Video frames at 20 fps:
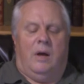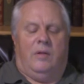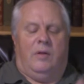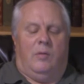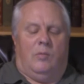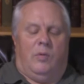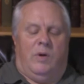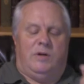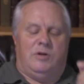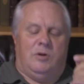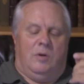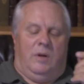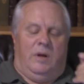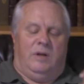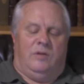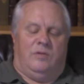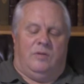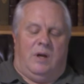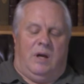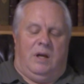The original
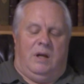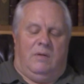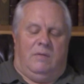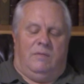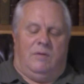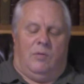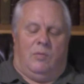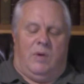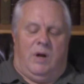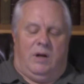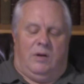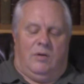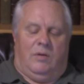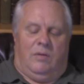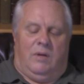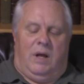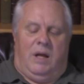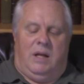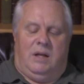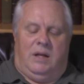executive director of
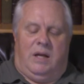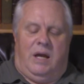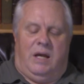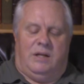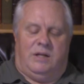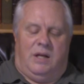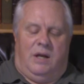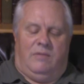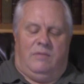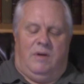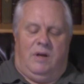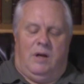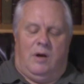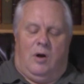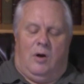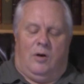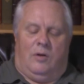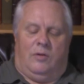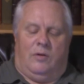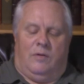the NKJV,
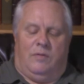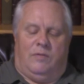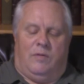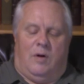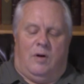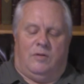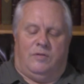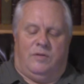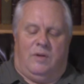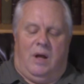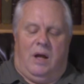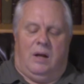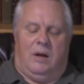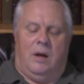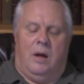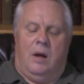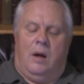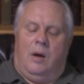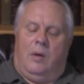Arthur Farstad,